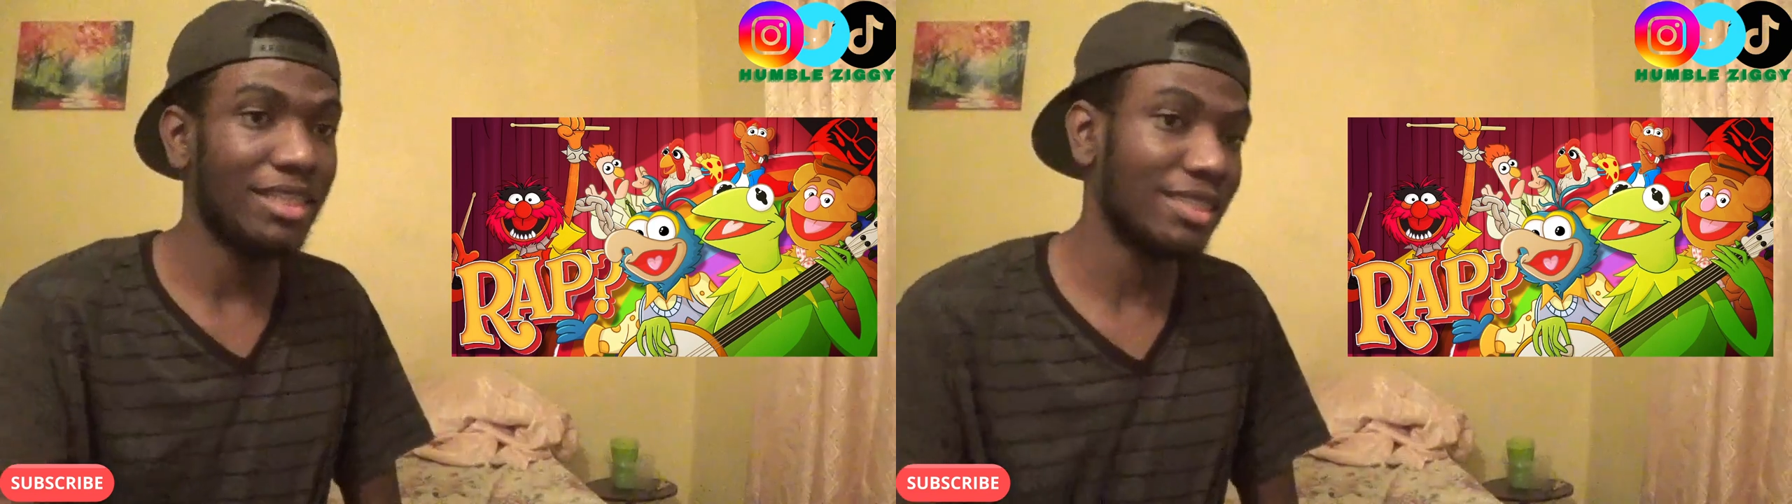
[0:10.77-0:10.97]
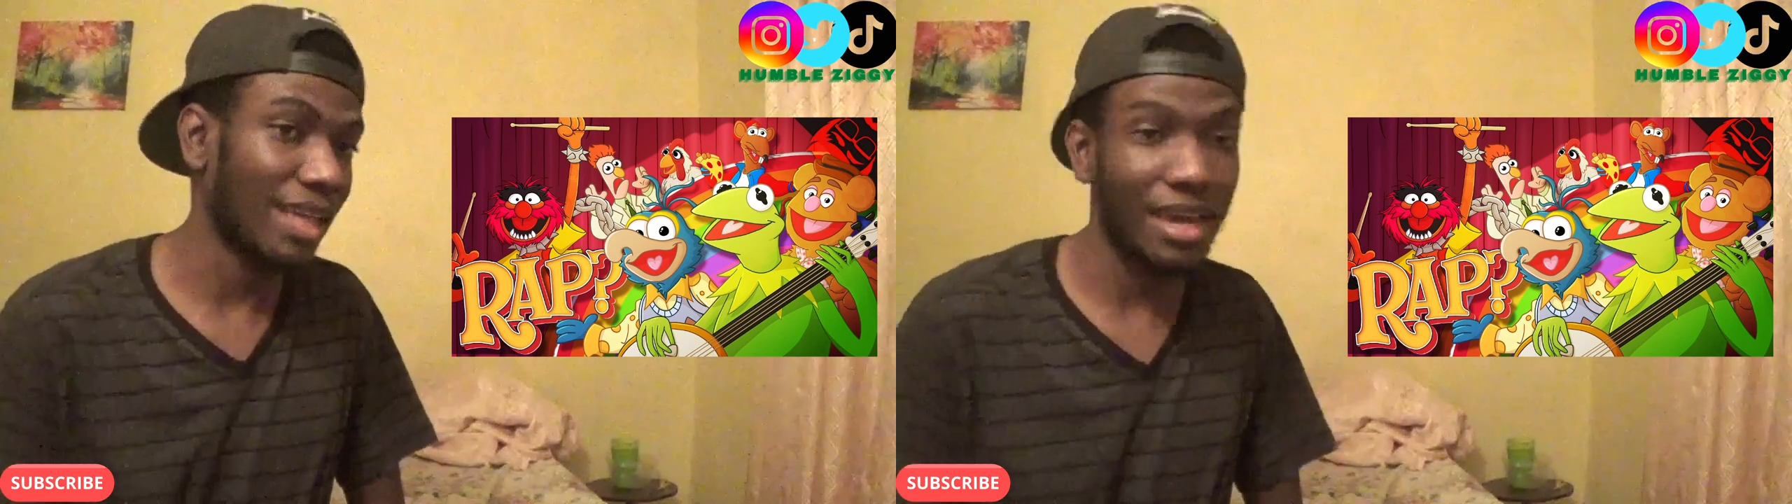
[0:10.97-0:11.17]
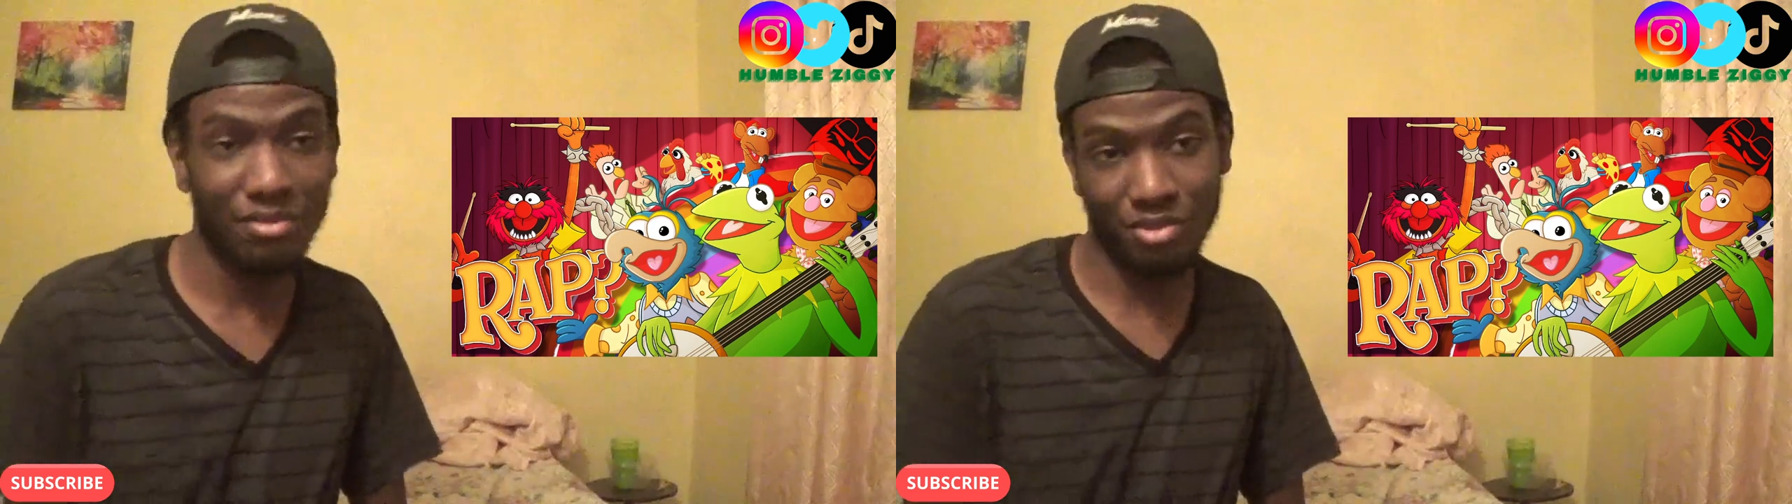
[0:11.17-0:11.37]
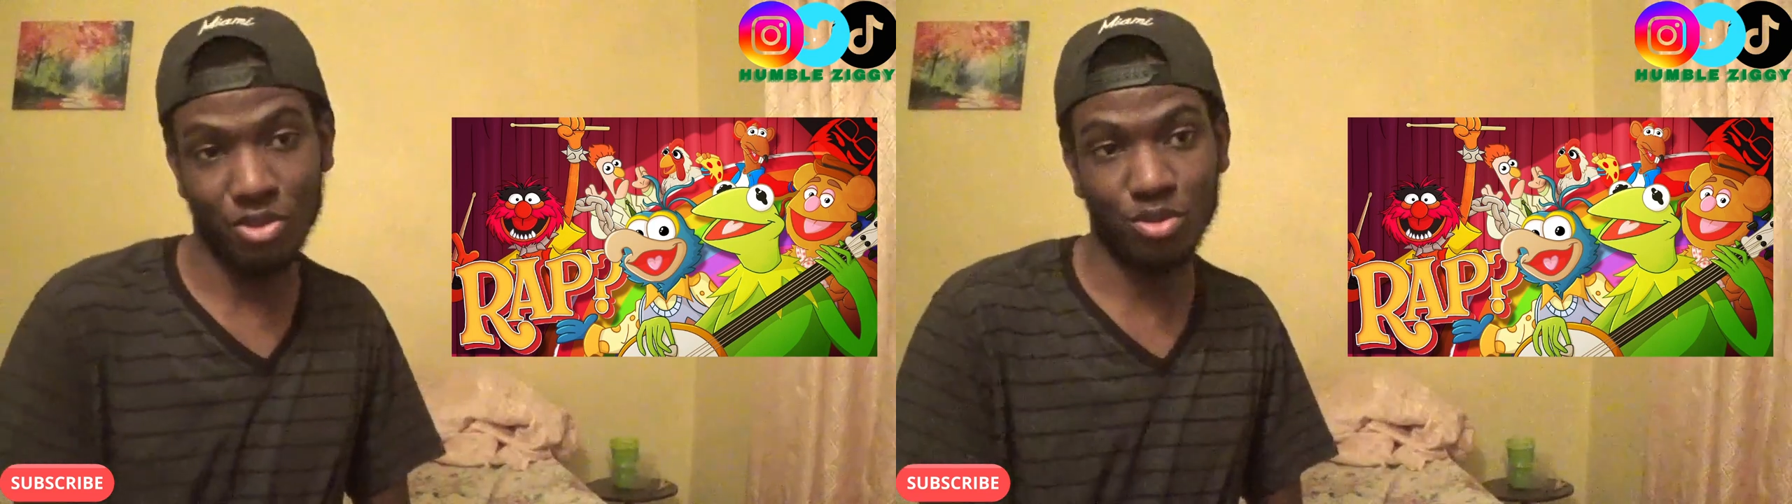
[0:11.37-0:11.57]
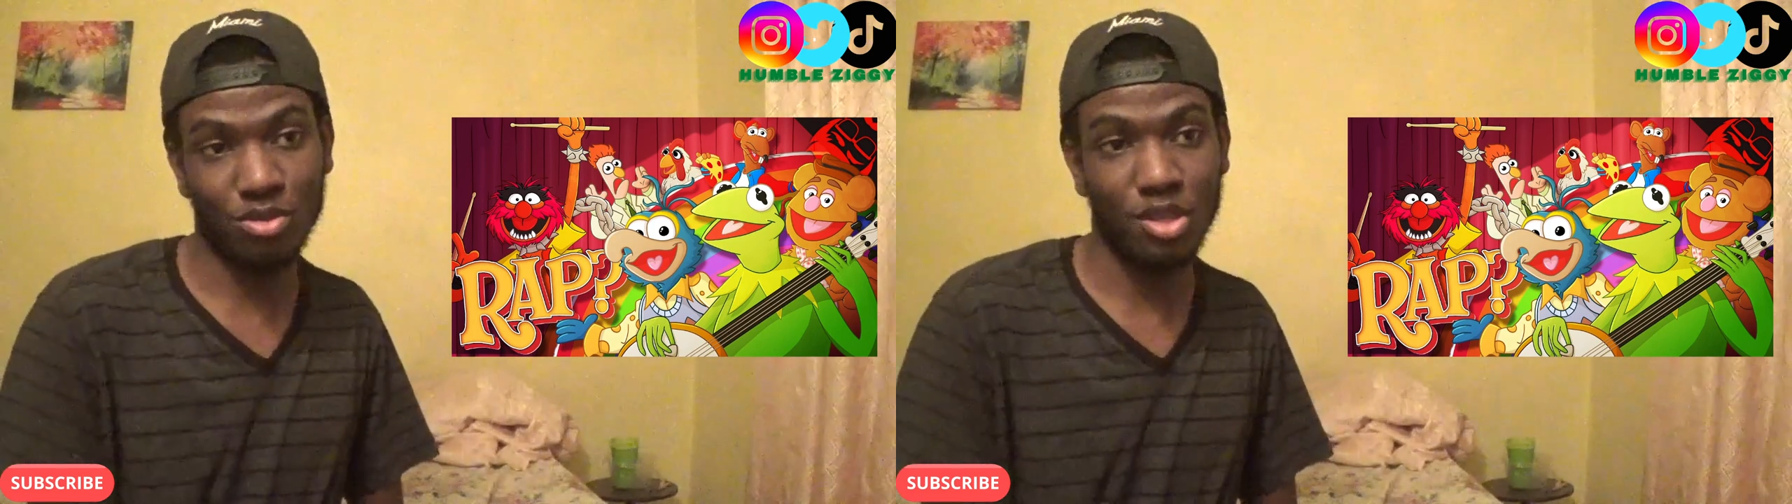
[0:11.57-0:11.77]

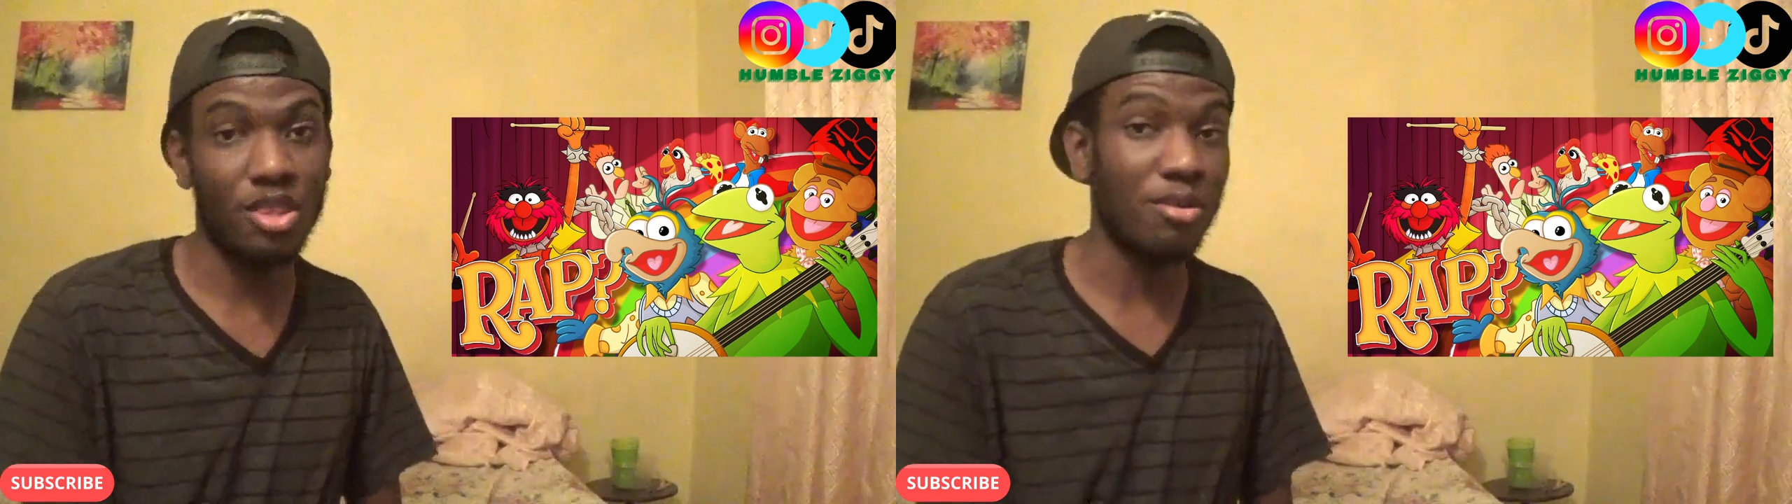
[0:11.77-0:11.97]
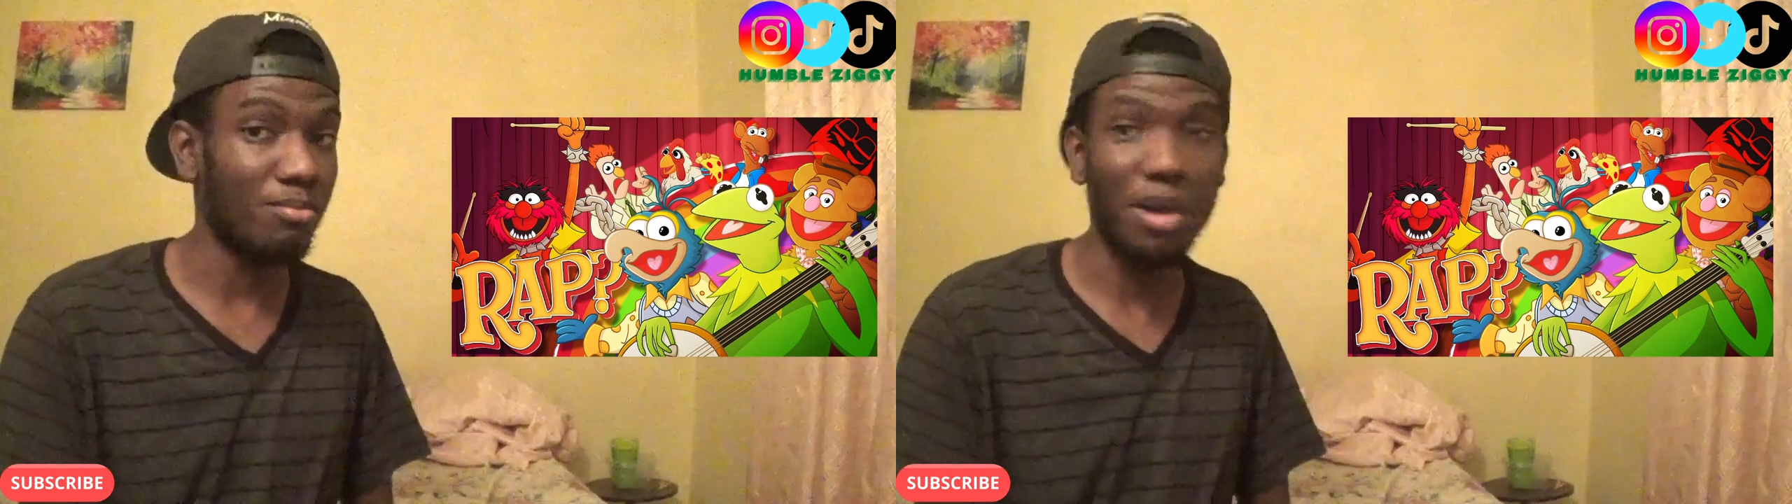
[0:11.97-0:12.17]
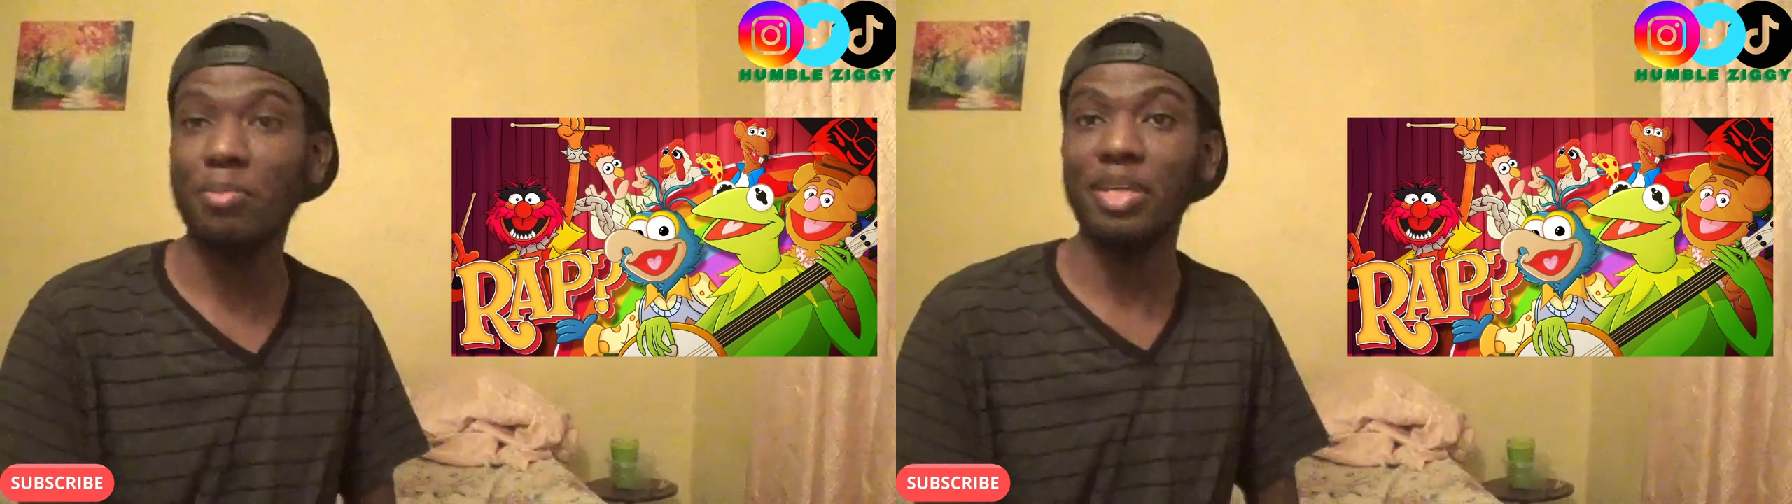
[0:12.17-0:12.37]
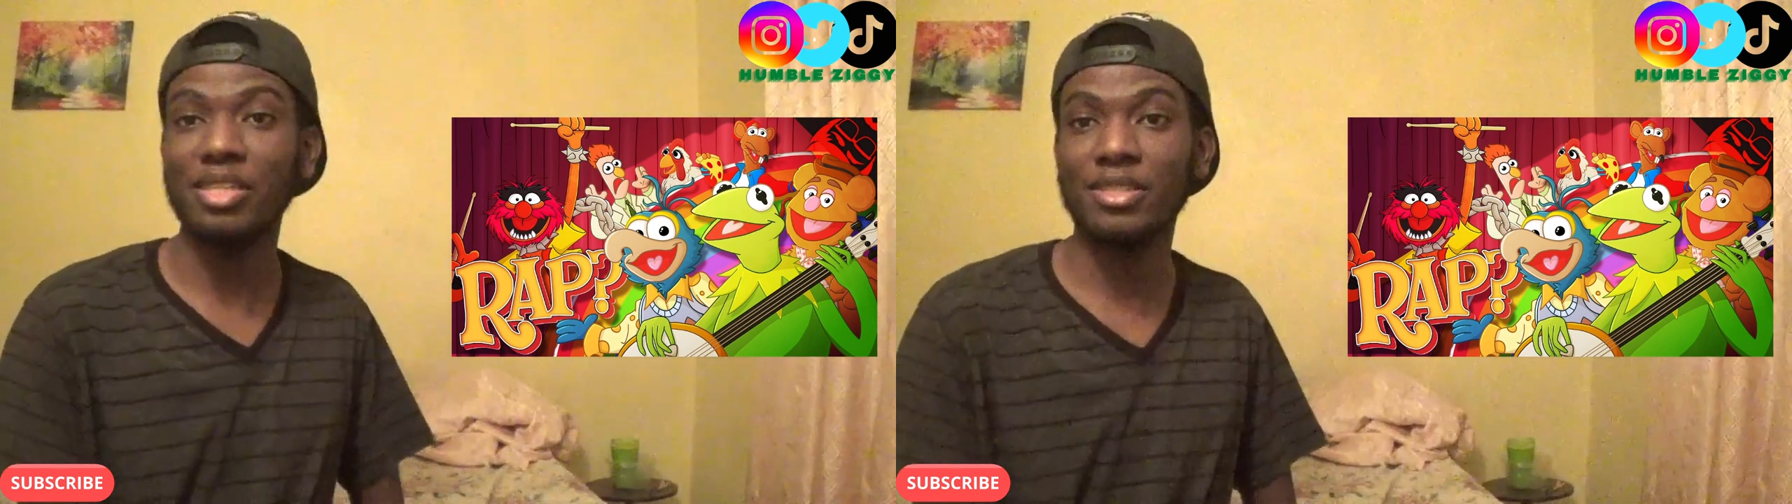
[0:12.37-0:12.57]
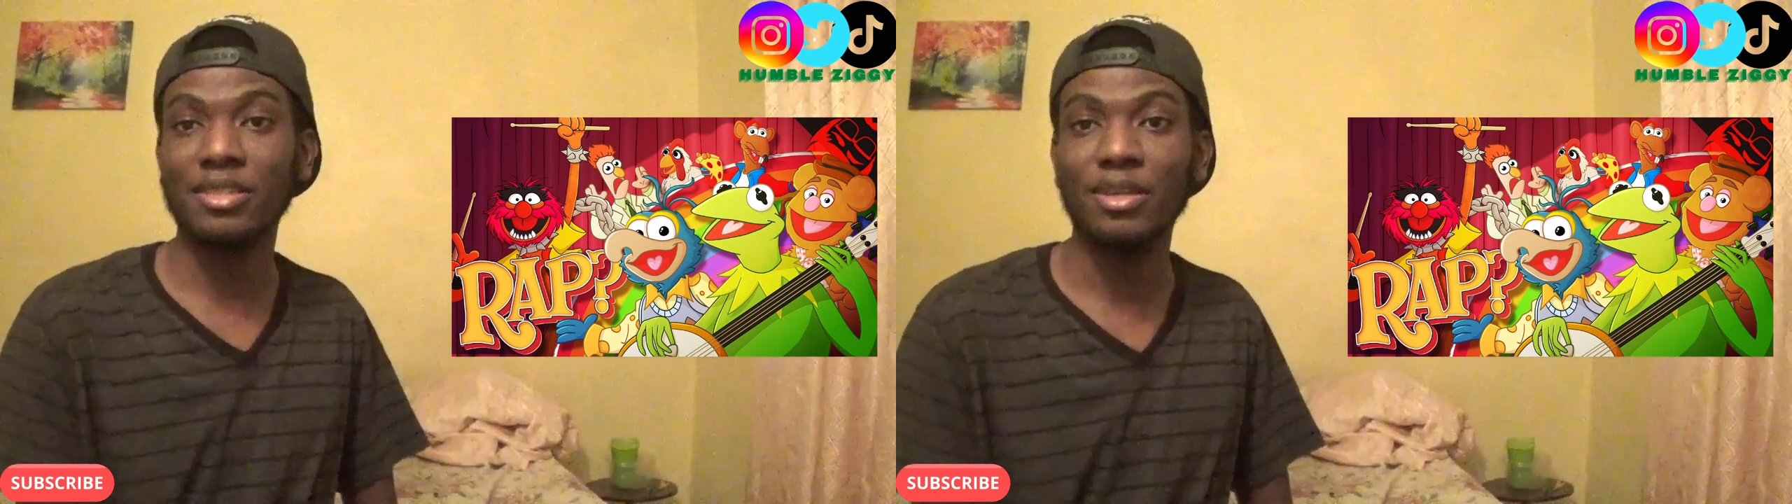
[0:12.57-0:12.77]
ciphers, the
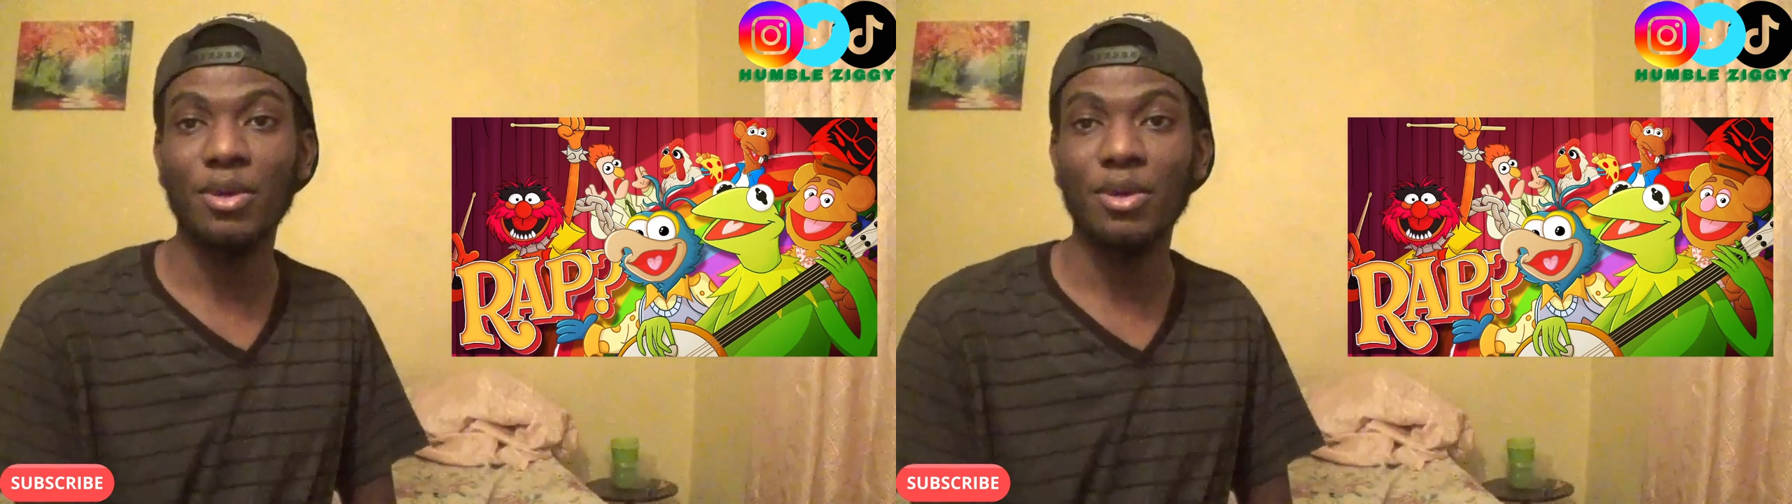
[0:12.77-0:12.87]
Muppets,